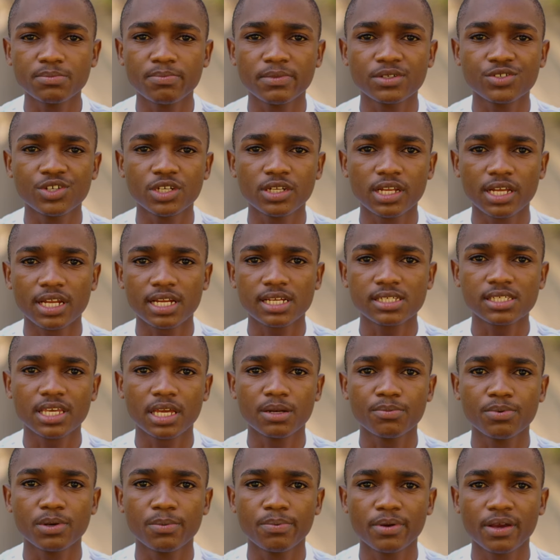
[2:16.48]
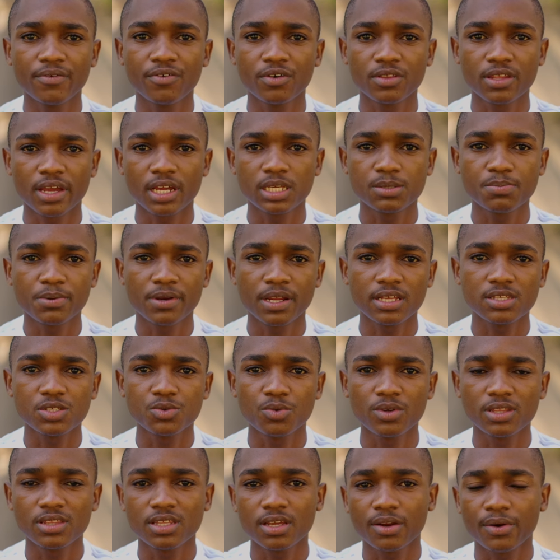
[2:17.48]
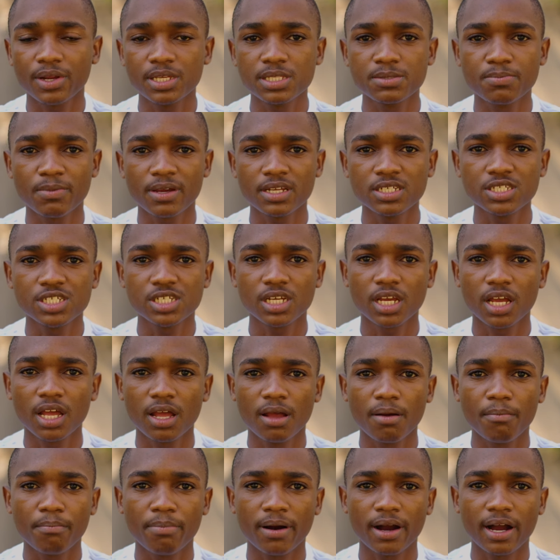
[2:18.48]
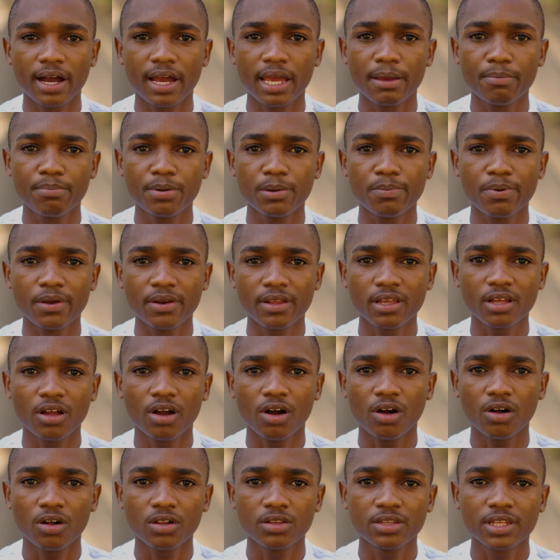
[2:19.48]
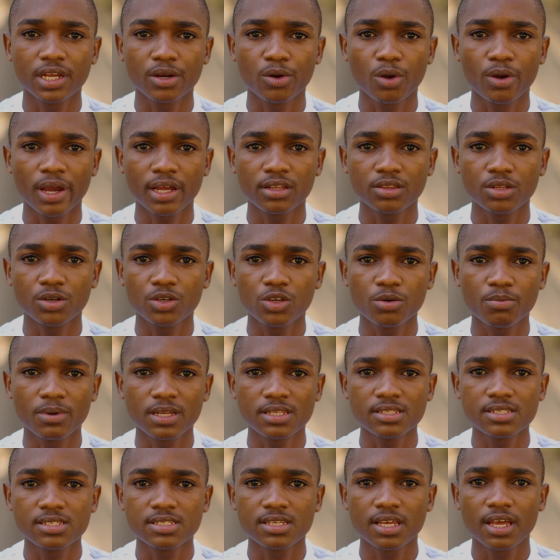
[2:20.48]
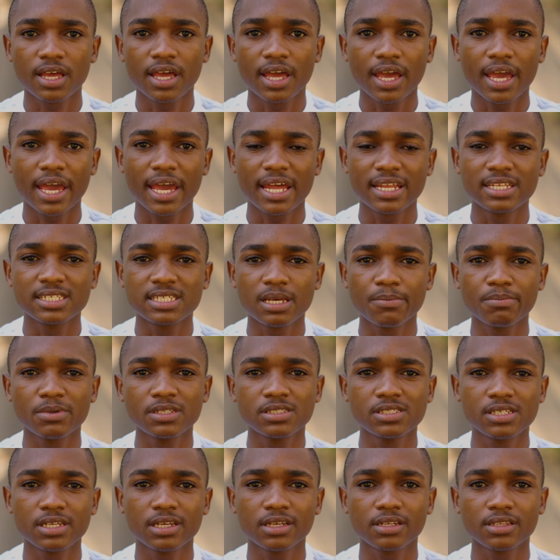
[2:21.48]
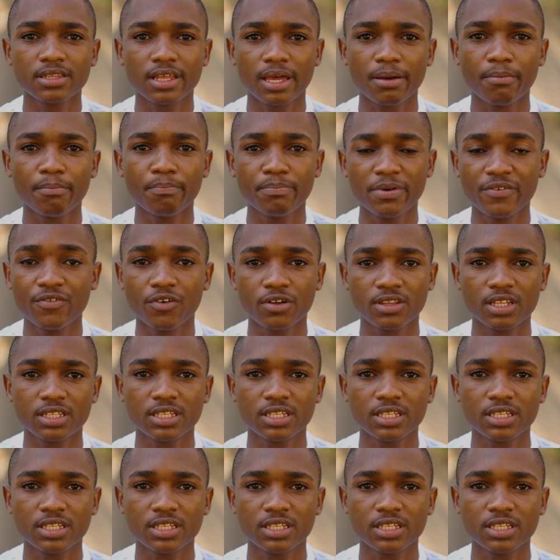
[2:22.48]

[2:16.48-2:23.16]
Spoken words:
matric learners can prepare for their experience with Grades Match by preparing all the required documents and submitting them before the